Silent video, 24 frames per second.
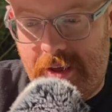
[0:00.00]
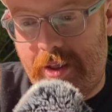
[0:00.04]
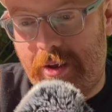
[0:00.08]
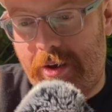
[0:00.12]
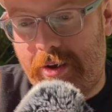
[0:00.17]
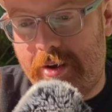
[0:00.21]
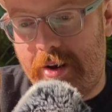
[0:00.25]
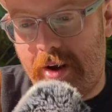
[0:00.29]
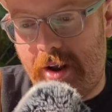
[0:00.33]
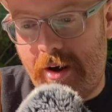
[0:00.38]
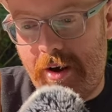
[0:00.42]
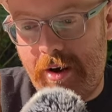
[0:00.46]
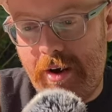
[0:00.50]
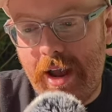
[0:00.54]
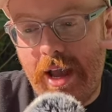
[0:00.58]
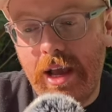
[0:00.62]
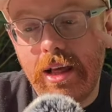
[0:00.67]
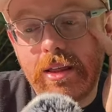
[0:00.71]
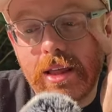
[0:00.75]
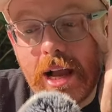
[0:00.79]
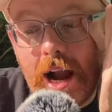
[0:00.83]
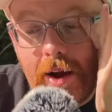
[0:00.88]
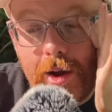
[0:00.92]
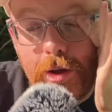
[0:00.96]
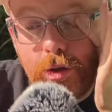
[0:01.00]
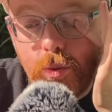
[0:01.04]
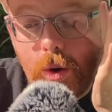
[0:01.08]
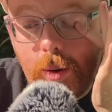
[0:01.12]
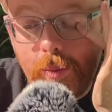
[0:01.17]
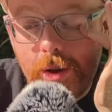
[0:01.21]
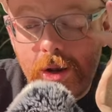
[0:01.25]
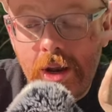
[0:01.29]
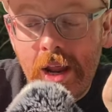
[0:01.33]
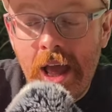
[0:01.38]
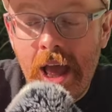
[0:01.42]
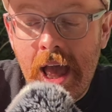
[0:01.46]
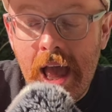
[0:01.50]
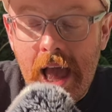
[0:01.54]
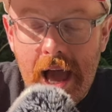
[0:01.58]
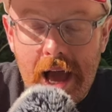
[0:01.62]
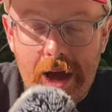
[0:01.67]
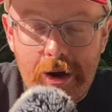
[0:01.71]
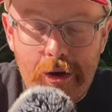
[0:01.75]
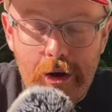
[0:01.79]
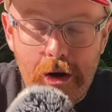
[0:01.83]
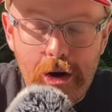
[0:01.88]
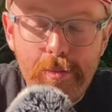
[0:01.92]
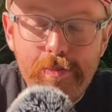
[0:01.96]
Now, Clare is an Irish woman,
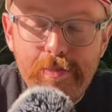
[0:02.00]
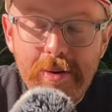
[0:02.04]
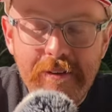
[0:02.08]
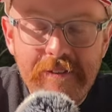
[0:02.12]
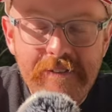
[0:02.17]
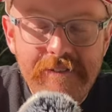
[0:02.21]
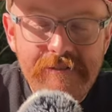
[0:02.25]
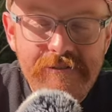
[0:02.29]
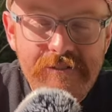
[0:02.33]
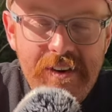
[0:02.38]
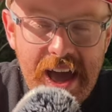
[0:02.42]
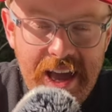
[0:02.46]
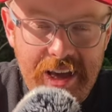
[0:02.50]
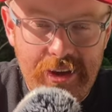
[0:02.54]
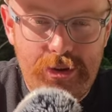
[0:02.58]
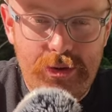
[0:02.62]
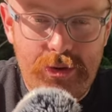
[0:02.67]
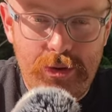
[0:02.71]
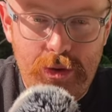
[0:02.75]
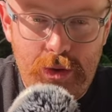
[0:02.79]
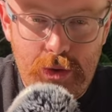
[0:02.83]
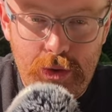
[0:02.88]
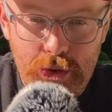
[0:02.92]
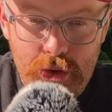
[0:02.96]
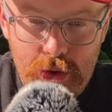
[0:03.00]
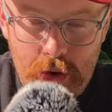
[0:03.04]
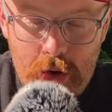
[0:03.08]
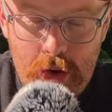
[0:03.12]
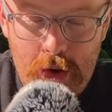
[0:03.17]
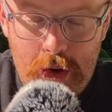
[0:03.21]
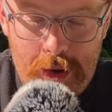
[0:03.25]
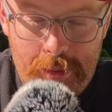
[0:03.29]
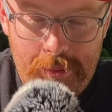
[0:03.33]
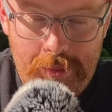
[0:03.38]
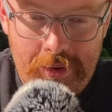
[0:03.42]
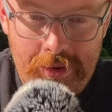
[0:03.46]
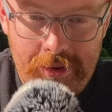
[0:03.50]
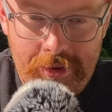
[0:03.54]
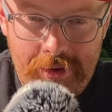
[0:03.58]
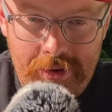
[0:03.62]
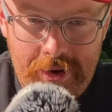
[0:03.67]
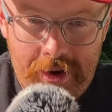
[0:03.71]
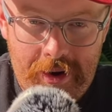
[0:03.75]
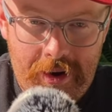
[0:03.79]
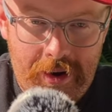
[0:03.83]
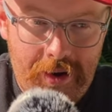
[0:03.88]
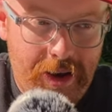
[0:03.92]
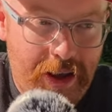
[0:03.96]
and her professional job,
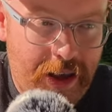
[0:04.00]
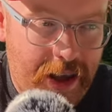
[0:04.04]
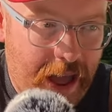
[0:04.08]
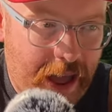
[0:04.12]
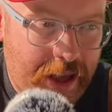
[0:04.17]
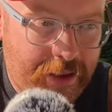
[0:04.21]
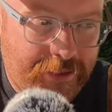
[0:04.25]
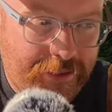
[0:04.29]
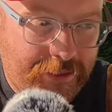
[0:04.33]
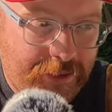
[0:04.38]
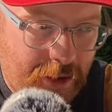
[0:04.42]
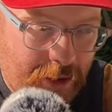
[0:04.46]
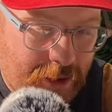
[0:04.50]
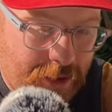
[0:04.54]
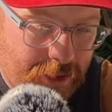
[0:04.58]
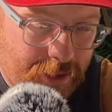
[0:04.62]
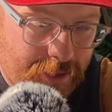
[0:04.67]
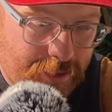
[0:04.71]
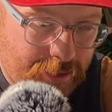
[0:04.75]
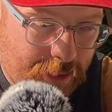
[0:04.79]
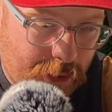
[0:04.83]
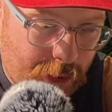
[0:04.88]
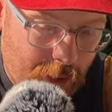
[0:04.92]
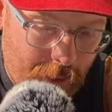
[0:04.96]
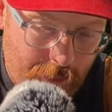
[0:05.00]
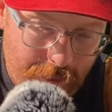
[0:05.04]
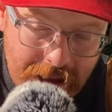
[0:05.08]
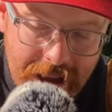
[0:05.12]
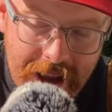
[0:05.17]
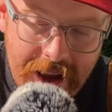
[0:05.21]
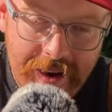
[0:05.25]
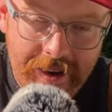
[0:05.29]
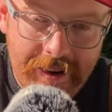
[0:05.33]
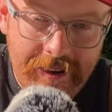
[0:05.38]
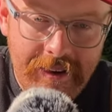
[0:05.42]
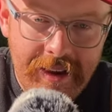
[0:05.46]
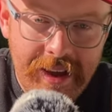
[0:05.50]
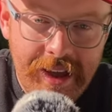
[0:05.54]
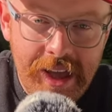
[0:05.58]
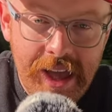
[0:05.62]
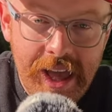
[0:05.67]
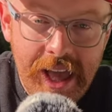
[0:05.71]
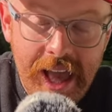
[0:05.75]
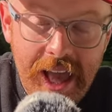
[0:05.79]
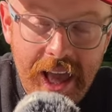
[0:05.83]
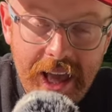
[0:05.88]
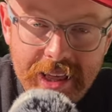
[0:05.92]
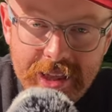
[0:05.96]
her life, her career
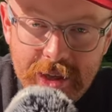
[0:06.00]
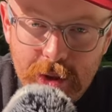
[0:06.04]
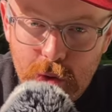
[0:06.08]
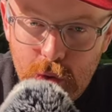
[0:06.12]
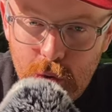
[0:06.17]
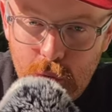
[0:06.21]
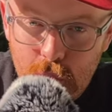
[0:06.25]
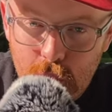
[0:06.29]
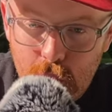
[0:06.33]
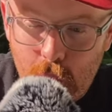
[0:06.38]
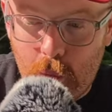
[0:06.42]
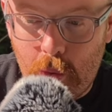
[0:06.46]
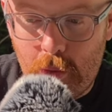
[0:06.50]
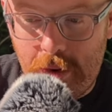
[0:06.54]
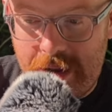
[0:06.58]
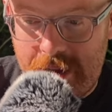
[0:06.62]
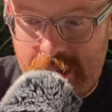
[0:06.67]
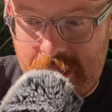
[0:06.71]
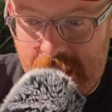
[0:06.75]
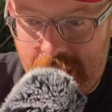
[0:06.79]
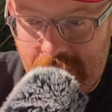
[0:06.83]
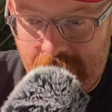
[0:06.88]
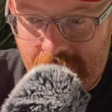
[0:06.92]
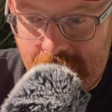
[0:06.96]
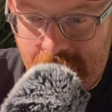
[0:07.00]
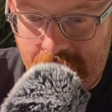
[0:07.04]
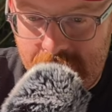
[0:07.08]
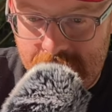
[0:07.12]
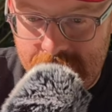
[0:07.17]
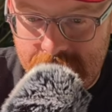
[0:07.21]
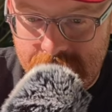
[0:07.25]
is a storyteller.